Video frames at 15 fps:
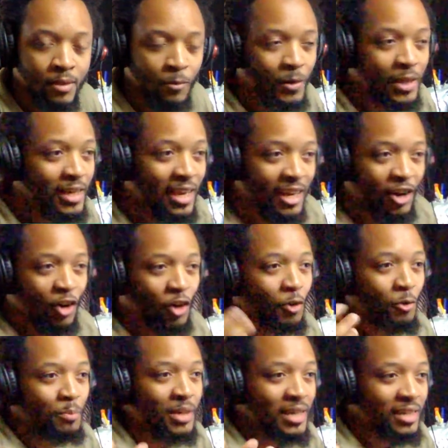We can't
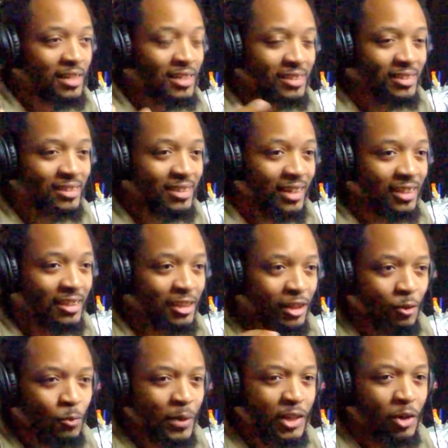all be in this together
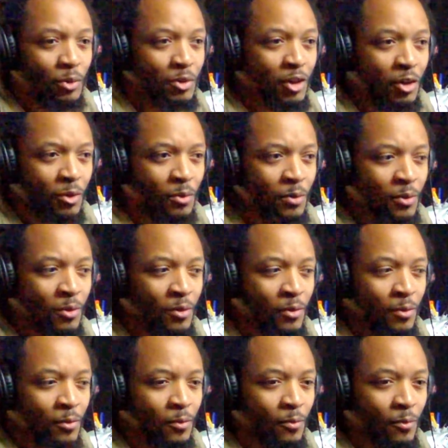if we don't know
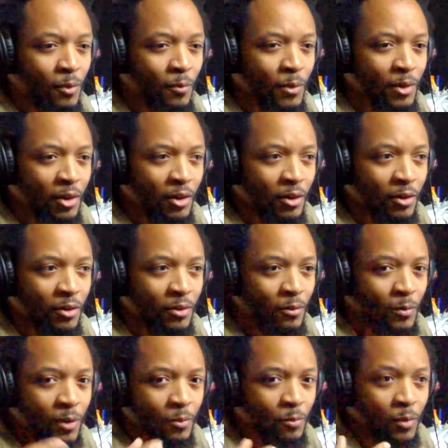what we all
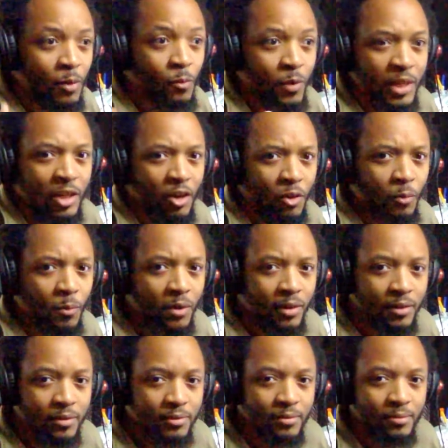want.